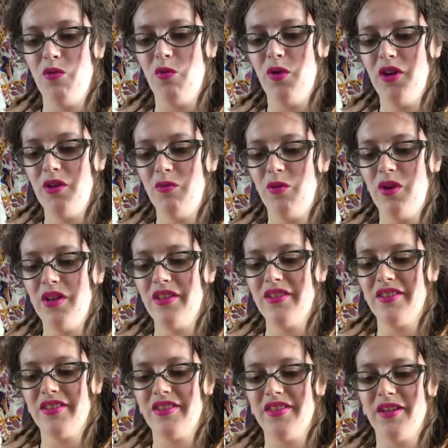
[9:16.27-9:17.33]
what it
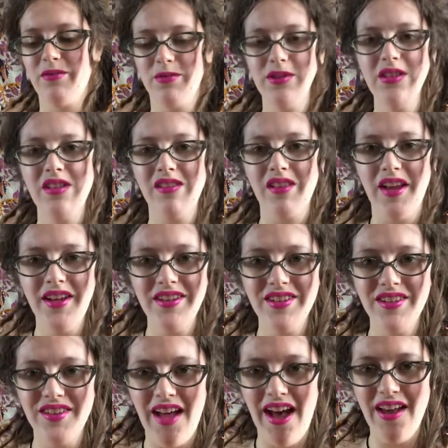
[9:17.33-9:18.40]
was, because I really
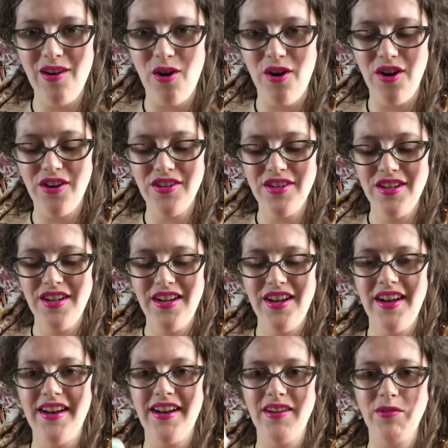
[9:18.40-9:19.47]
liked that art
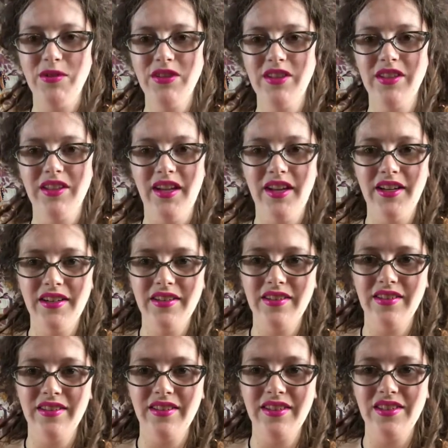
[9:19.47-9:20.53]
and I really like
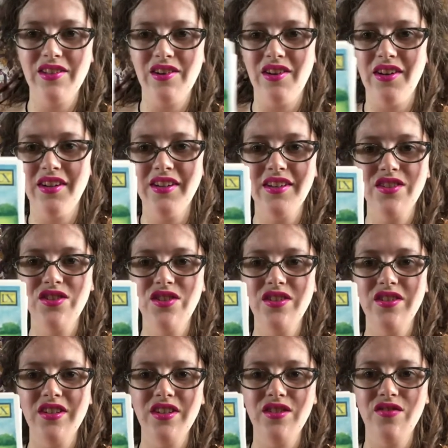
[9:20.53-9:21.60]
this art. It's
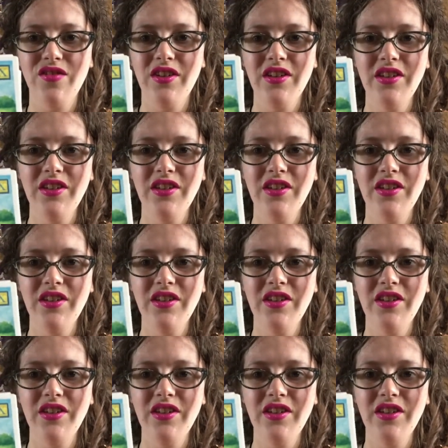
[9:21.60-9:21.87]
just, it's